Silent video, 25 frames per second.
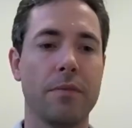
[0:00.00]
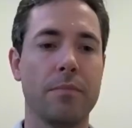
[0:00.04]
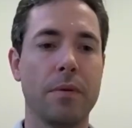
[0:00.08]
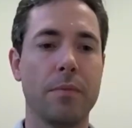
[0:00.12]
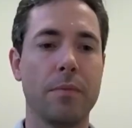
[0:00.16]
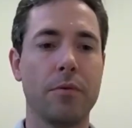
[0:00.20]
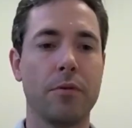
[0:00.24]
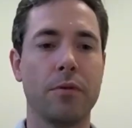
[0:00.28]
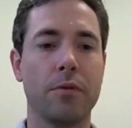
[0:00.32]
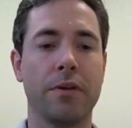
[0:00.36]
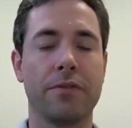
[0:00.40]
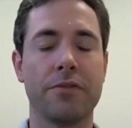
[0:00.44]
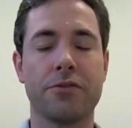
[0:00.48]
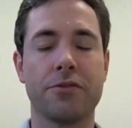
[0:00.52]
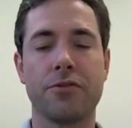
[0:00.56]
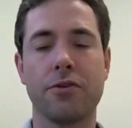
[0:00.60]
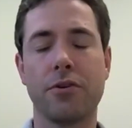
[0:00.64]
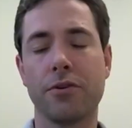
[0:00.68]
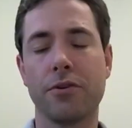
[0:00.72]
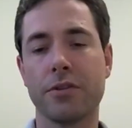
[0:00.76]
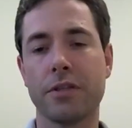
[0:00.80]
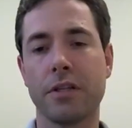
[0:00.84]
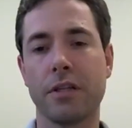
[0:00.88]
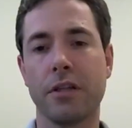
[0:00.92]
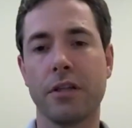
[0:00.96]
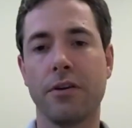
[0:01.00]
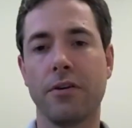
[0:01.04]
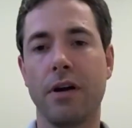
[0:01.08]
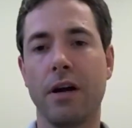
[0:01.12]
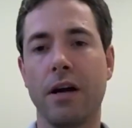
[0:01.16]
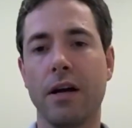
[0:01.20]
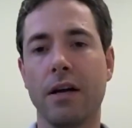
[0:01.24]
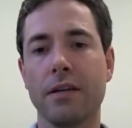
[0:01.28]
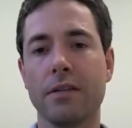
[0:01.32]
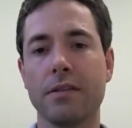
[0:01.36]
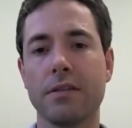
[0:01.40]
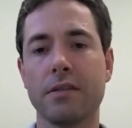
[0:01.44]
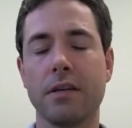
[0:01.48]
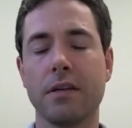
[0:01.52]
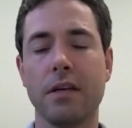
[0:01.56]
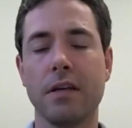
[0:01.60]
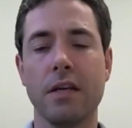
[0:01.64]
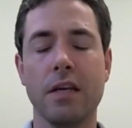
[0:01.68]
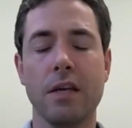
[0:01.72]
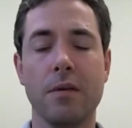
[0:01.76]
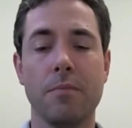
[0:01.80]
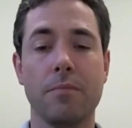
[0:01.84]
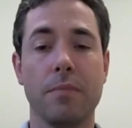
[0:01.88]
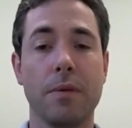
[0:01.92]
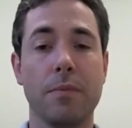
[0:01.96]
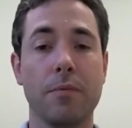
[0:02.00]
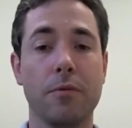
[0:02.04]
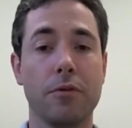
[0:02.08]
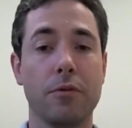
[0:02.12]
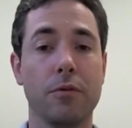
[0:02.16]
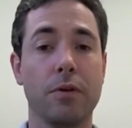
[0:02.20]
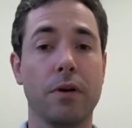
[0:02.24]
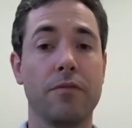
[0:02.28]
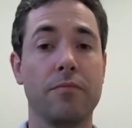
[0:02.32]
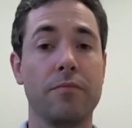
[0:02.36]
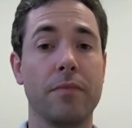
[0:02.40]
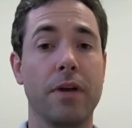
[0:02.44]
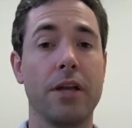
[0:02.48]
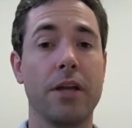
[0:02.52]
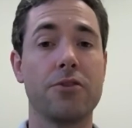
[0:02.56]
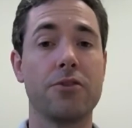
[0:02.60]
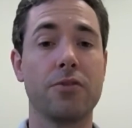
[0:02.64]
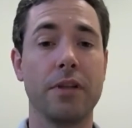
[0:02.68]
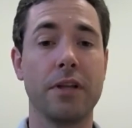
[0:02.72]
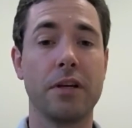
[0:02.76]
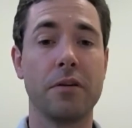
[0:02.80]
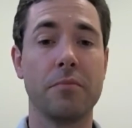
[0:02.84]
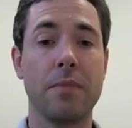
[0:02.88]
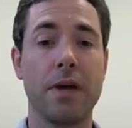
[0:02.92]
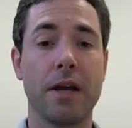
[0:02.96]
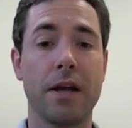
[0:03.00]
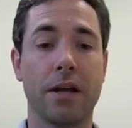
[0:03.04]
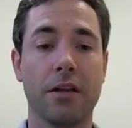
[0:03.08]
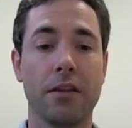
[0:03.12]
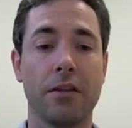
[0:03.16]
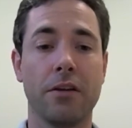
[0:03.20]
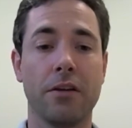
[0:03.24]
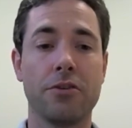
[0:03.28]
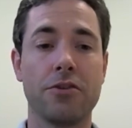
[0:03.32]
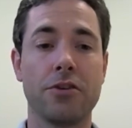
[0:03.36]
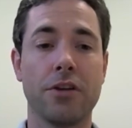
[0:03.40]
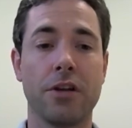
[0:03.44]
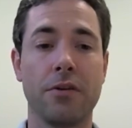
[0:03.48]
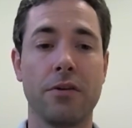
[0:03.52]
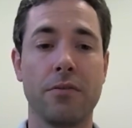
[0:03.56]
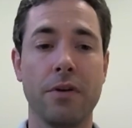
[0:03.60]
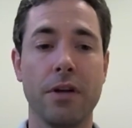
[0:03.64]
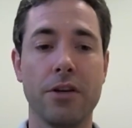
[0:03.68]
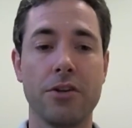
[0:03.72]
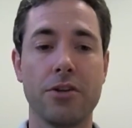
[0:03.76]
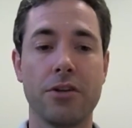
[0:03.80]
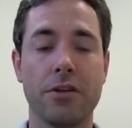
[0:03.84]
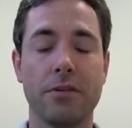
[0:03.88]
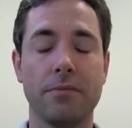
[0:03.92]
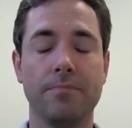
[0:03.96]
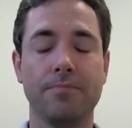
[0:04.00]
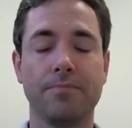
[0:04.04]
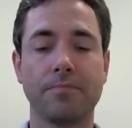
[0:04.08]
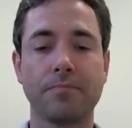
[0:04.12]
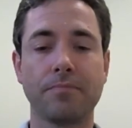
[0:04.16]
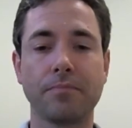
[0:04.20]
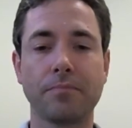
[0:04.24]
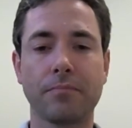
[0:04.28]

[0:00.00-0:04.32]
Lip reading: people who have strokes in their eyes, people who have age-related macular degeneration,